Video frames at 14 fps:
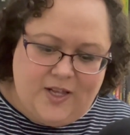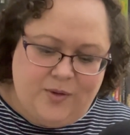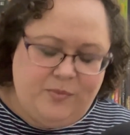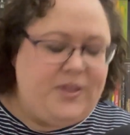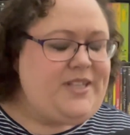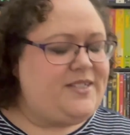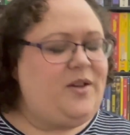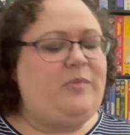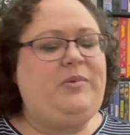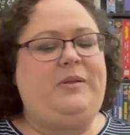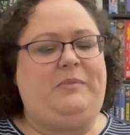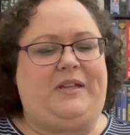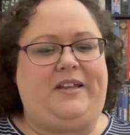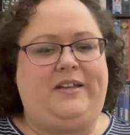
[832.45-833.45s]
Please don't
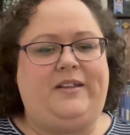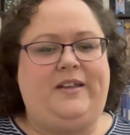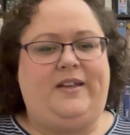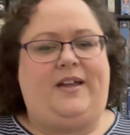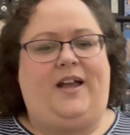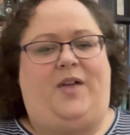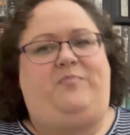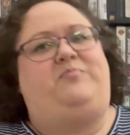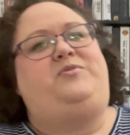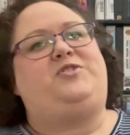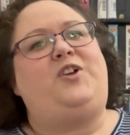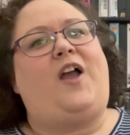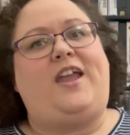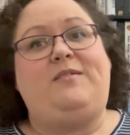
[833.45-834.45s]
be mean. I'm
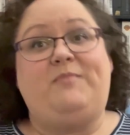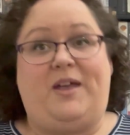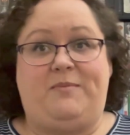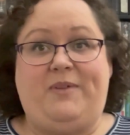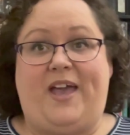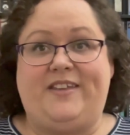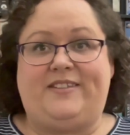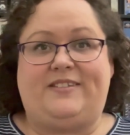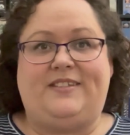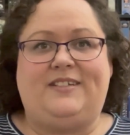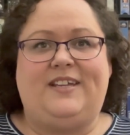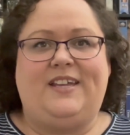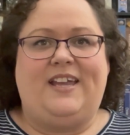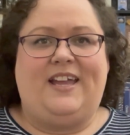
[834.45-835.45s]
trying my best,